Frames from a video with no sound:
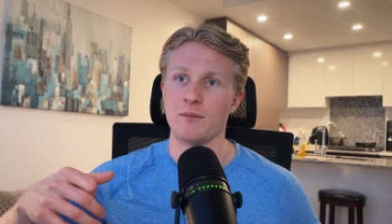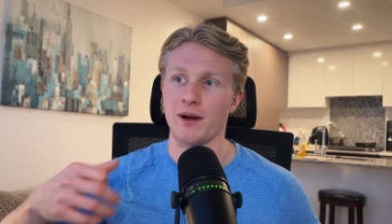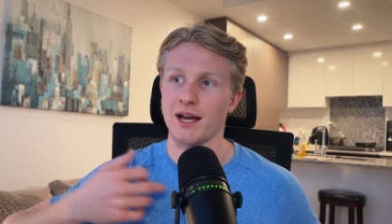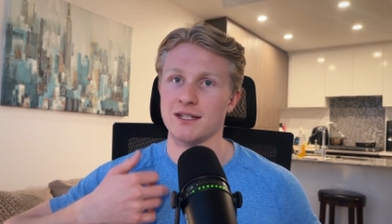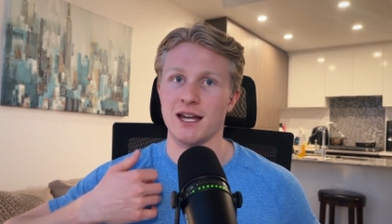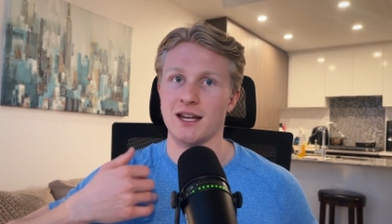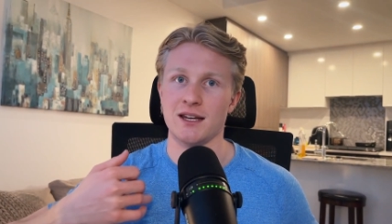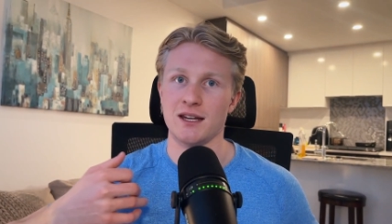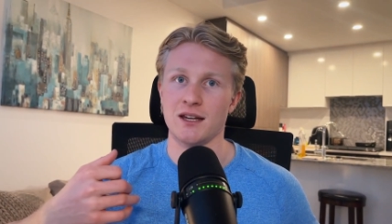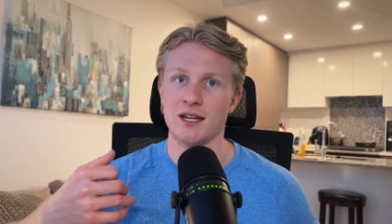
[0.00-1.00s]
My
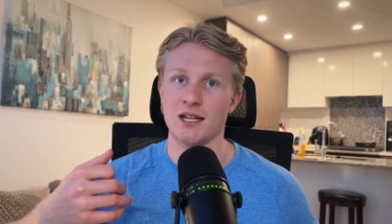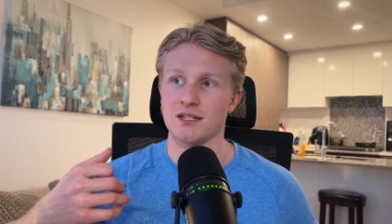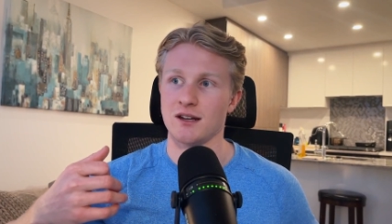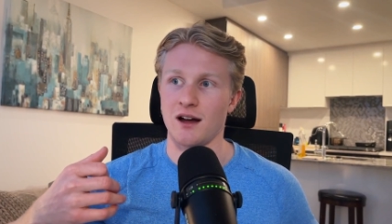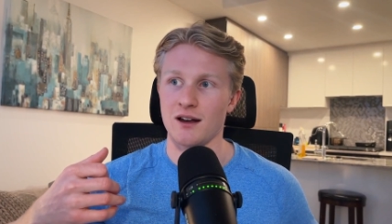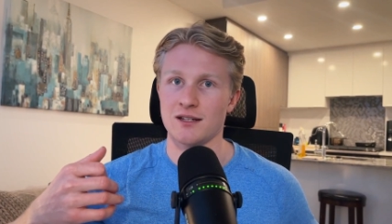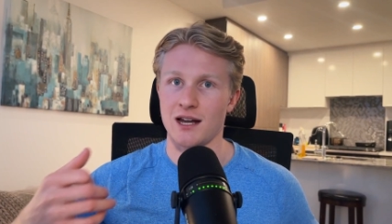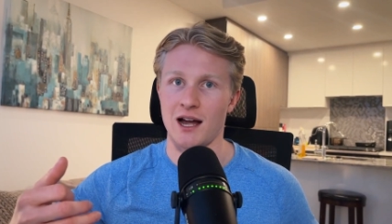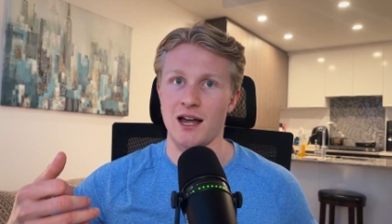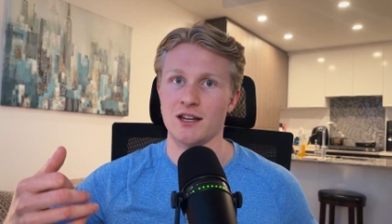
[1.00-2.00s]
identity is not
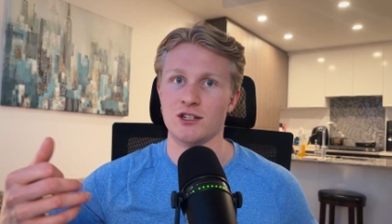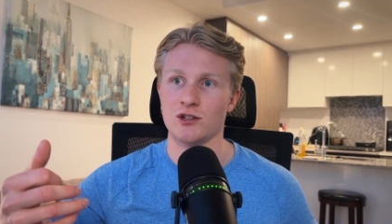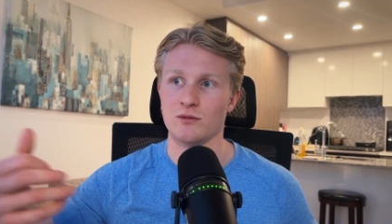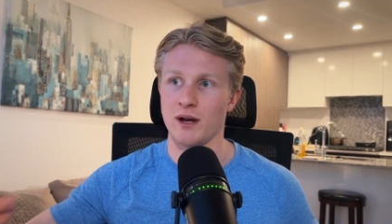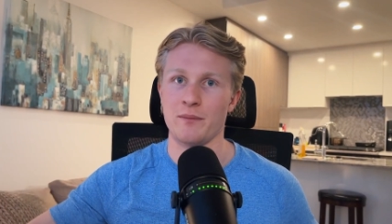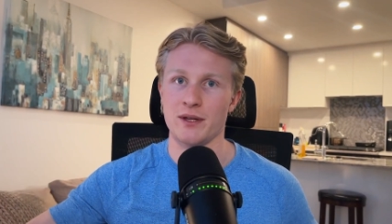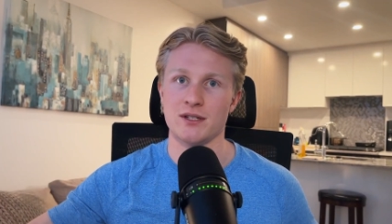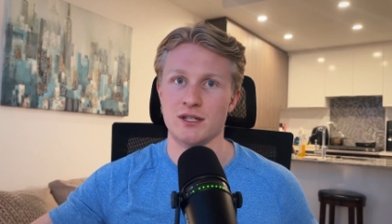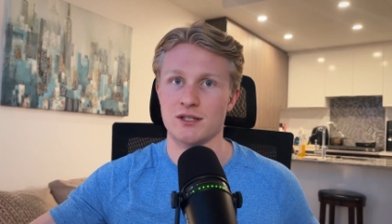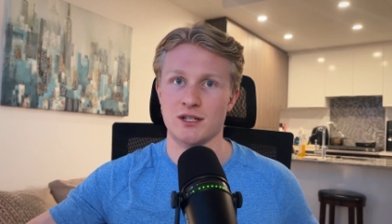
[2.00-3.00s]
tied to my
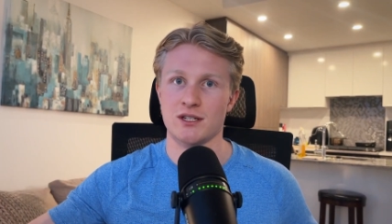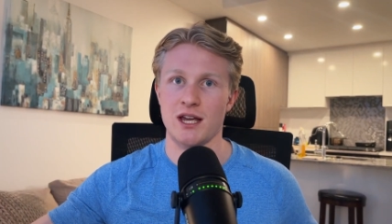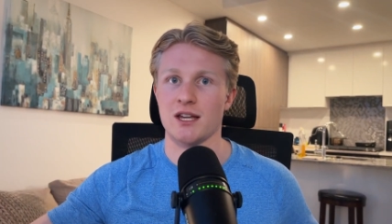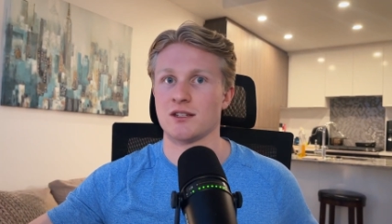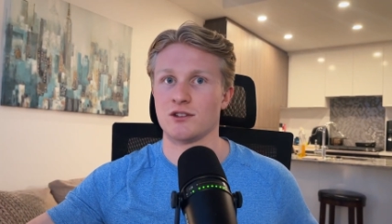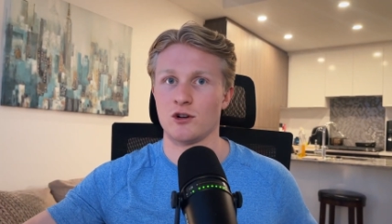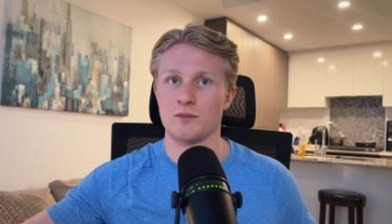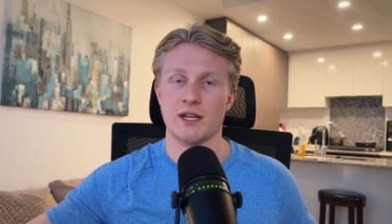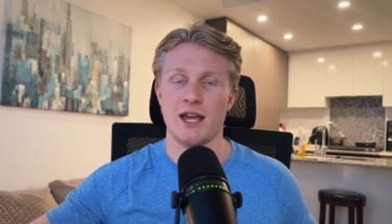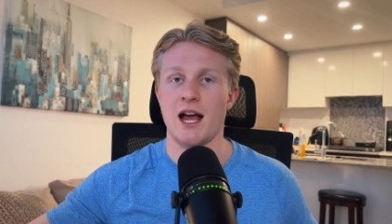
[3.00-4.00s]
business success in
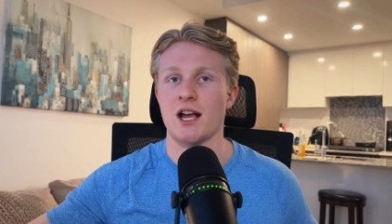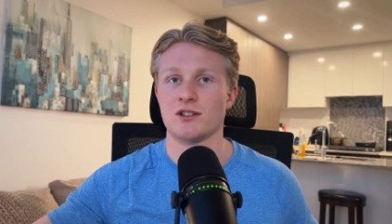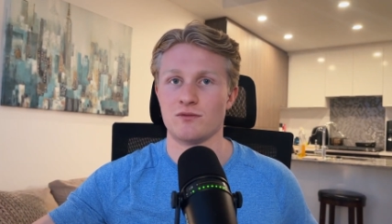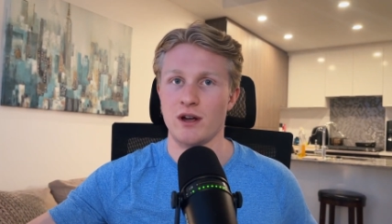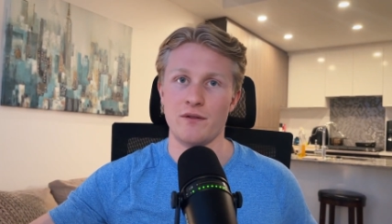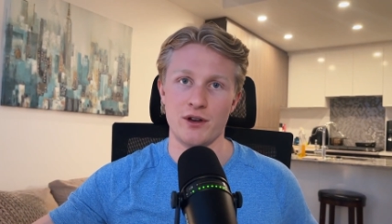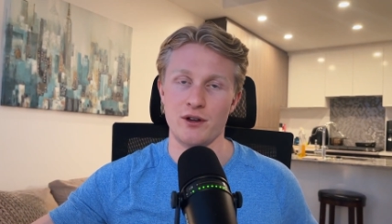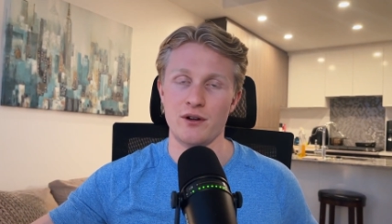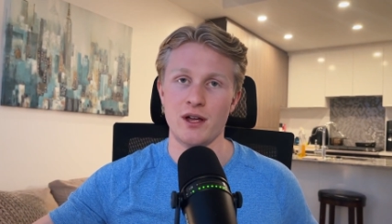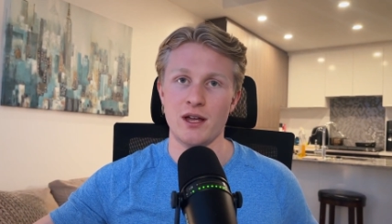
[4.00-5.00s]
terms of cash and
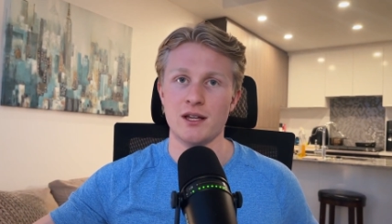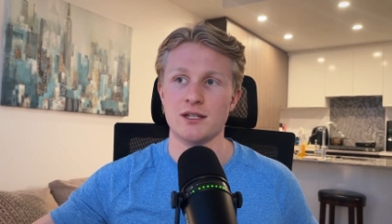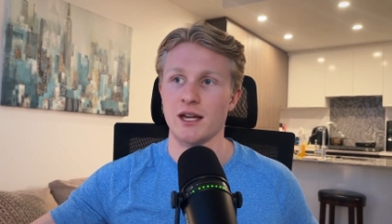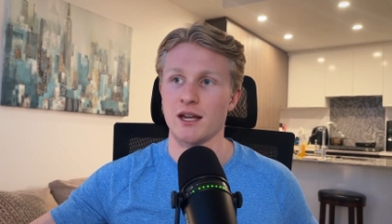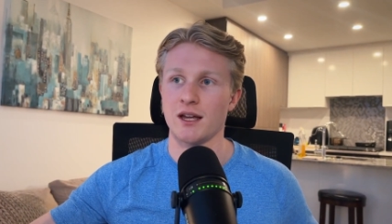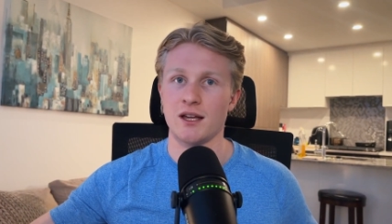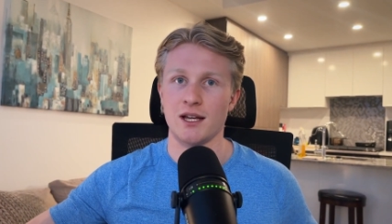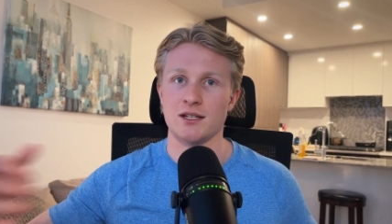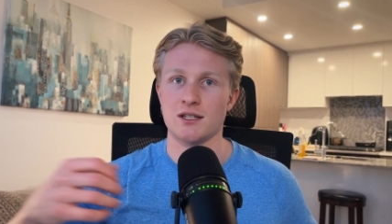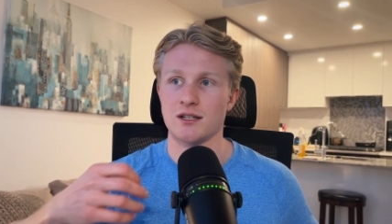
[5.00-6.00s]
revenue. It's like
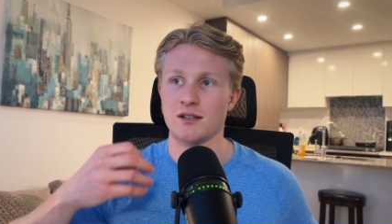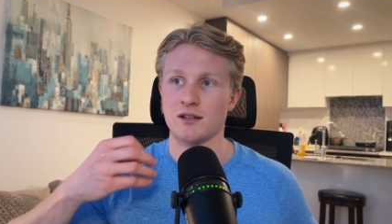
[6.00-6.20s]
it's